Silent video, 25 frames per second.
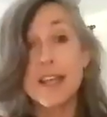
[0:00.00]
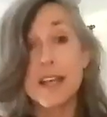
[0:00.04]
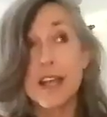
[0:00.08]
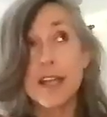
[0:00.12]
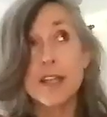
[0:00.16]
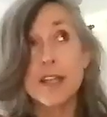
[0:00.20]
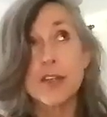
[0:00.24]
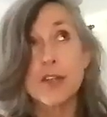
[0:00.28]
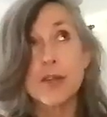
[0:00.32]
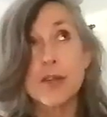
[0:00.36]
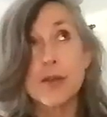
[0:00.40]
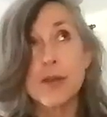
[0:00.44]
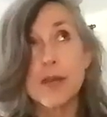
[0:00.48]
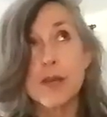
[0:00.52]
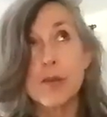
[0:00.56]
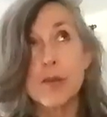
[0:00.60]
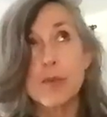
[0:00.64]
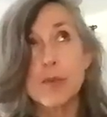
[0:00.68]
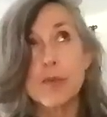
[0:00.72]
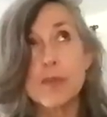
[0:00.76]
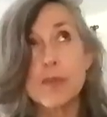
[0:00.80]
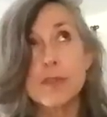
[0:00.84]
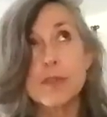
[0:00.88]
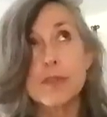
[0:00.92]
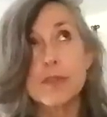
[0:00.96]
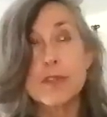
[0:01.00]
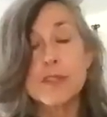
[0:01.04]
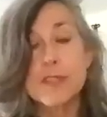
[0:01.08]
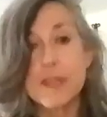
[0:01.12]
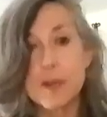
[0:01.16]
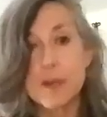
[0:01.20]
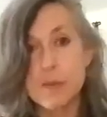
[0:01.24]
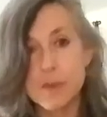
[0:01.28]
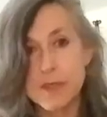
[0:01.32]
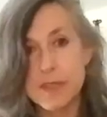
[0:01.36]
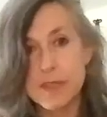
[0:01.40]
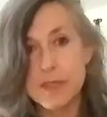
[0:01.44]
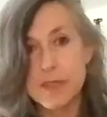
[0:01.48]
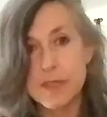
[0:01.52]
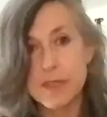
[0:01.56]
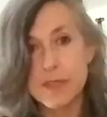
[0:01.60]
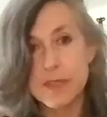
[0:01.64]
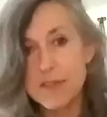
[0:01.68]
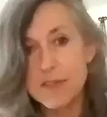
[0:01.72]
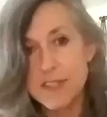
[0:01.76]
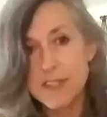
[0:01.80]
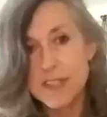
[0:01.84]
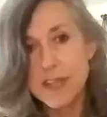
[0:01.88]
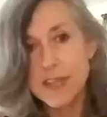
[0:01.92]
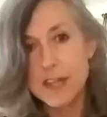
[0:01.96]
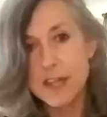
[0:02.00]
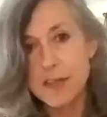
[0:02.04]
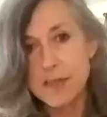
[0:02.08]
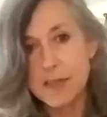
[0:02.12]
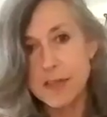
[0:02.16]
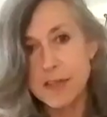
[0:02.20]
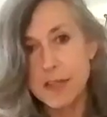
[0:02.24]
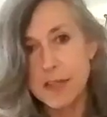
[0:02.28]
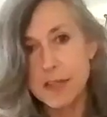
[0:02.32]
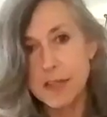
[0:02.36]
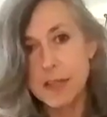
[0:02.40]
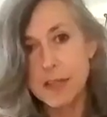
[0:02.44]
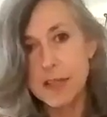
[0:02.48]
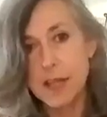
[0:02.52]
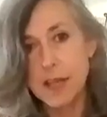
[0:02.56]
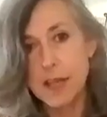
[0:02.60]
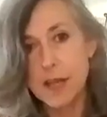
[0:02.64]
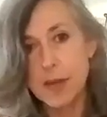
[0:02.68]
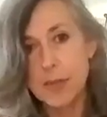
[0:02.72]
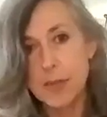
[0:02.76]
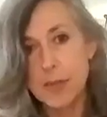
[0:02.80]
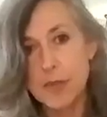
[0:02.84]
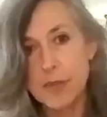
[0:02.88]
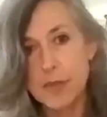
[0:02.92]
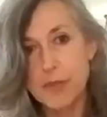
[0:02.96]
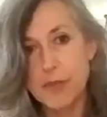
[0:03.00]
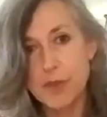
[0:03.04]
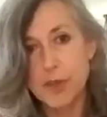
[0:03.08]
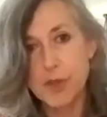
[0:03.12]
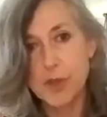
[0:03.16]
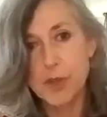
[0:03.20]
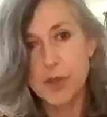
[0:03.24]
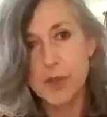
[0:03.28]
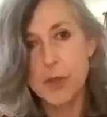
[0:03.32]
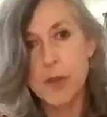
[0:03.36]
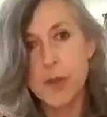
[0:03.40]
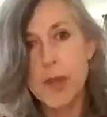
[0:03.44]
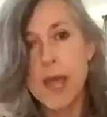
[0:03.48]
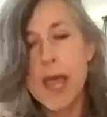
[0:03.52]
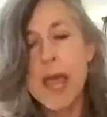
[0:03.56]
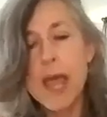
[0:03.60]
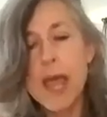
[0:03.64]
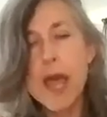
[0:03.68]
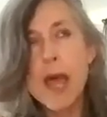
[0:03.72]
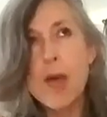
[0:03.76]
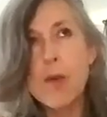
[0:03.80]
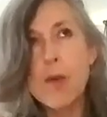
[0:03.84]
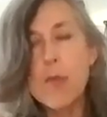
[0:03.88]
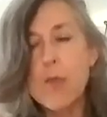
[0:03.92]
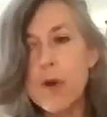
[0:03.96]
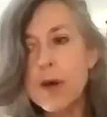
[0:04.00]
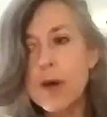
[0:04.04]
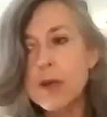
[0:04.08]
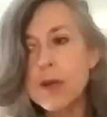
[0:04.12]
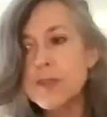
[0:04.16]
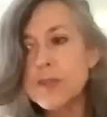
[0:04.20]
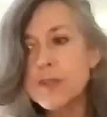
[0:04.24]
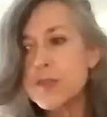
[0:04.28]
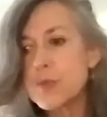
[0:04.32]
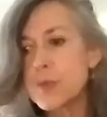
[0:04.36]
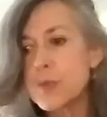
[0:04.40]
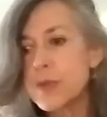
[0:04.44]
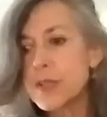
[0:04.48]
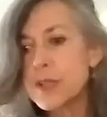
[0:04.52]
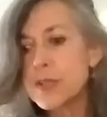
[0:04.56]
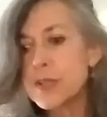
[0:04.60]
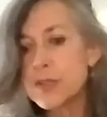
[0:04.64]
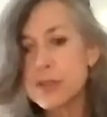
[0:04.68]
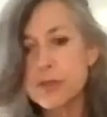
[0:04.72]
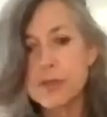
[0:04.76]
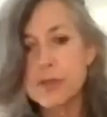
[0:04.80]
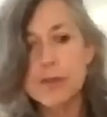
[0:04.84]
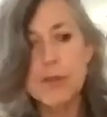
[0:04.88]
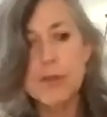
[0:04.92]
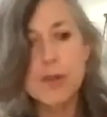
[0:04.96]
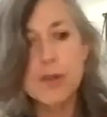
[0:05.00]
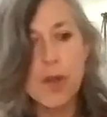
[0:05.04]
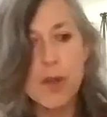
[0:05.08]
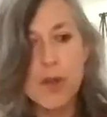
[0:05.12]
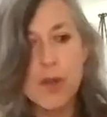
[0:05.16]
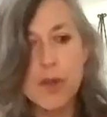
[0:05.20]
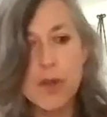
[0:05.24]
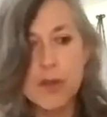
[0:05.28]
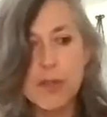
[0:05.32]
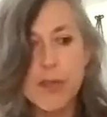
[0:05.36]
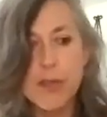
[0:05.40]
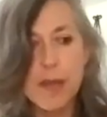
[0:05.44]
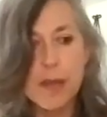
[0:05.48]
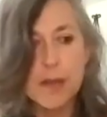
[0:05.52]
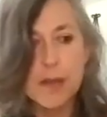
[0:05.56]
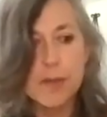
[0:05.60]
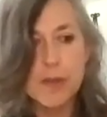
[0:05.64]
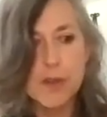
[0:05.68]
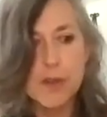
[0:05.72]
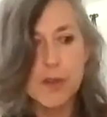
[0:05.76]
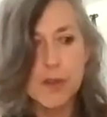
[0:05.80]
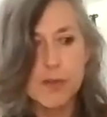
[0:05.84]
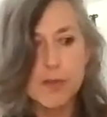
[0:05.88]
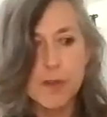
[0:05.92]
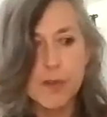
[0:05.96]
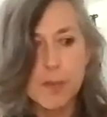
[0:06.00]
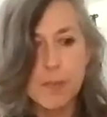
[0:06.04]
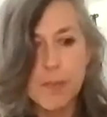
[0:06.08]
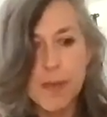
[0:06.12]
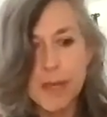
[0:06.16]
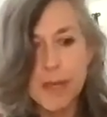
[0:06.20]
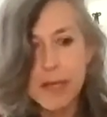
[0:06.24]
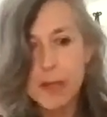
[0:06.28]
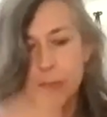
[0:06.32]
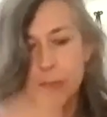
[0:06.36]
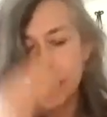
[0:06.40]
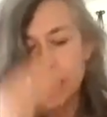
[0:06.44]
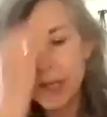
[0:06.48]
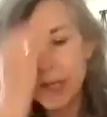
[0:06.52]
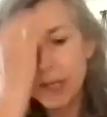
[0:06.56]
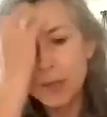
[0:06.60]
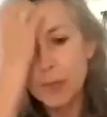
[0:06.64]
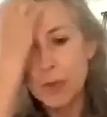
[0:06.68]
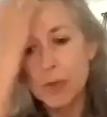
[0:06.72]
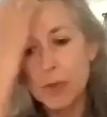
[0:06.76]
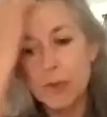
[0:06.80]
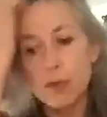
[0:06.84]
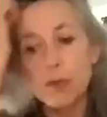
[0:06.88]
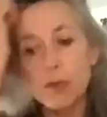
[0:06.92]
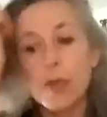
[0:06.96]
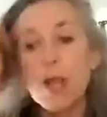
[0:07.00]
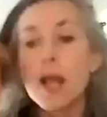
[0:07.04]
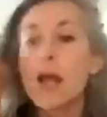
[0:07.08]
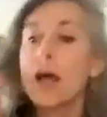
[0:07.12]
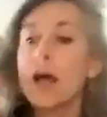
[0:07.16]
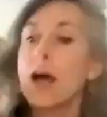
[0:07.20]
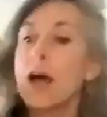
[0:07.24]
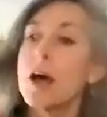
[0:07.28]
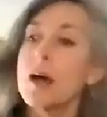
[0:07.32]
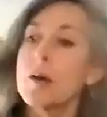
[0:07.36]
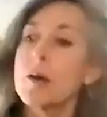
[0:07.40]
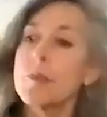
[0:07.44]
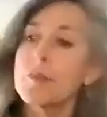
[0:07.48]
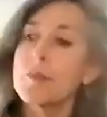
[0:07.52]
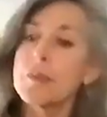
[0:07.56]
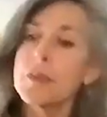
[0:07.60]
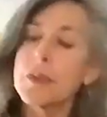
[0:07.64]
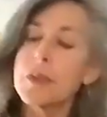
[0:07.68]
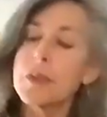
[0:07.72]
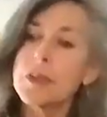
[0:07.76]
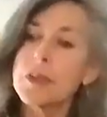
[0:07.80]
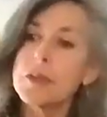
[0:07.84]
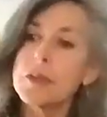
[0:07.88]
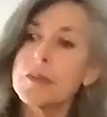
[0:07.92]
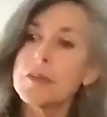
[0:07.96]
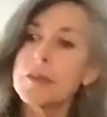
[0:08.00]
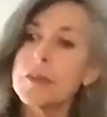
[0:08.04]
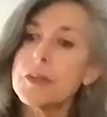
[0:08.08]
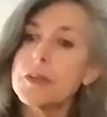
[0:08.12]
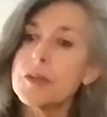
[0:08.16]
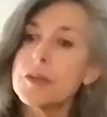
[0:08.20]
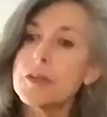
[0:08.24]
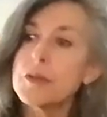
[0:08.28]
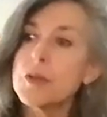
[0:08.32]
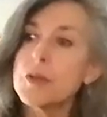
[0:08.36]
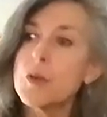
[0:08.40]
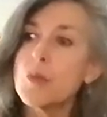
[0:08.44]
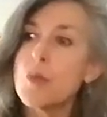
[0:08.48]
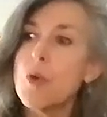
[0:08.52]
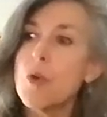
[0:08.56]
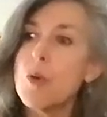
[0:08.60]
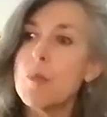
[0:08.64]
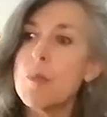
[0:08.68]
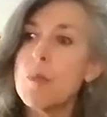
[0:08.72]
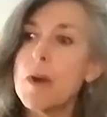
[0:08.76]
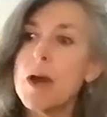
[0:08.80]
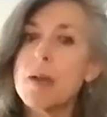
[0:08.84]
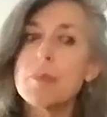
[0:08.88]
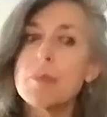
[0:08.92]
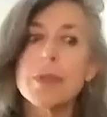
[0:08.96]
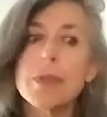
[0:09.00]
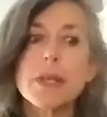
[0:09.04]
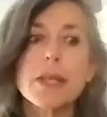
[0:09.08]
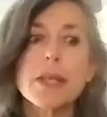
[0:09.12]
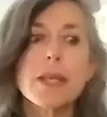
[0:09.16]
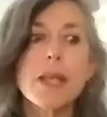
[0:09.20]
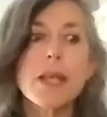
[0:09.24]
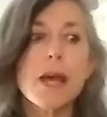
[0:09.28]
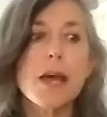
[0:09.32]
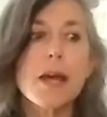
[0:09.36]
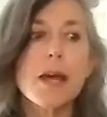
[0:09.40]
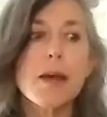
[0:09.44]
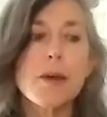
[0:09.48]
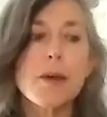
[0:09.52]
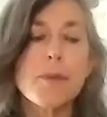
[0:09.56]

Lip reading: like it was life-saving for you. And whilst we do know that for many people what might be